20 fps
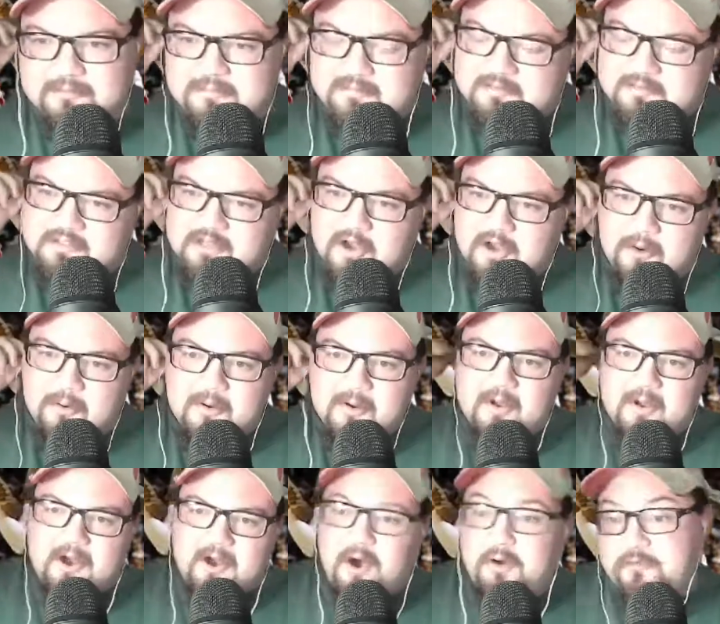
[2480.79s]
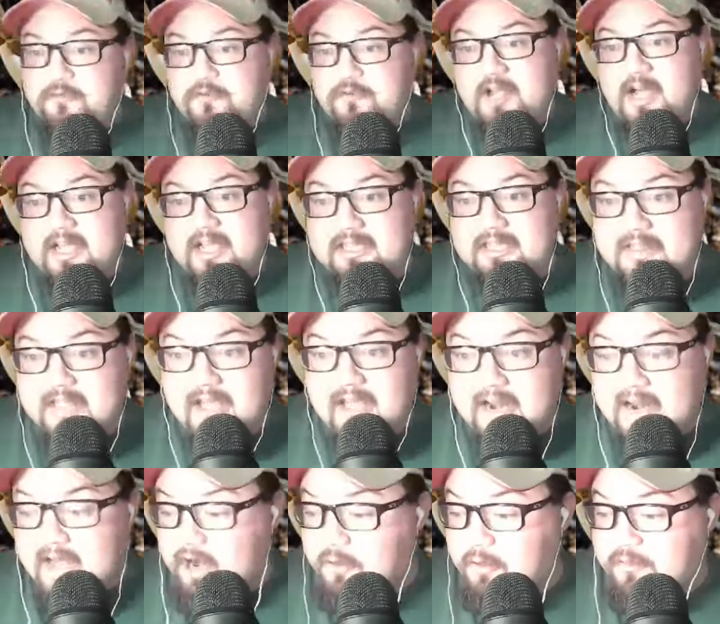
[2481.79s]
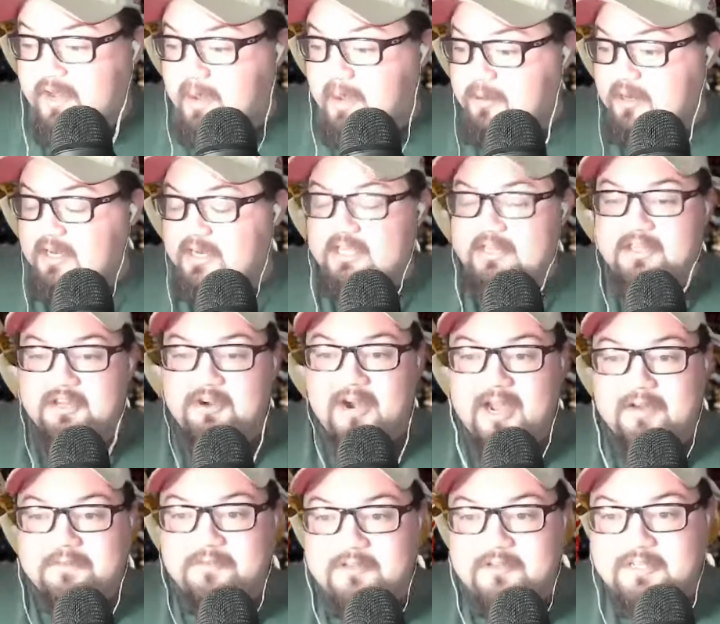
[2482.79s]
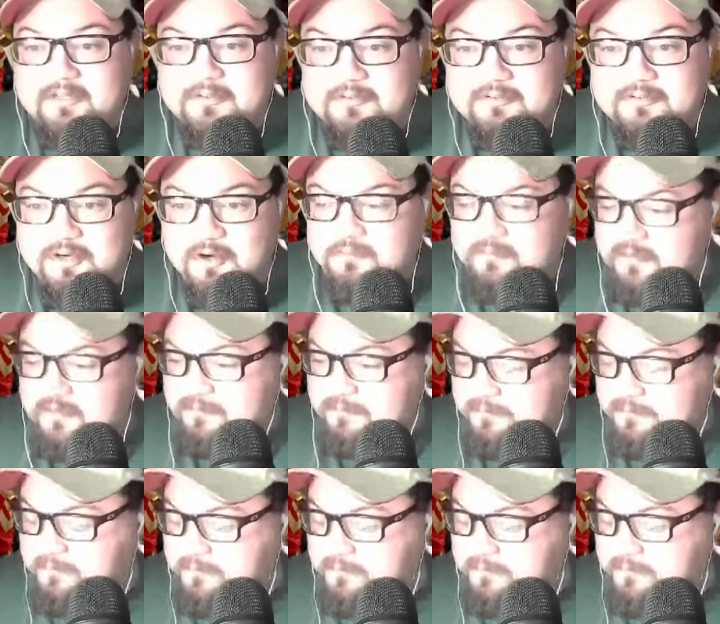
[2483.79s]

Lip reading: So hopefully I get that. I don't think I'm going to get the Graph League trophy.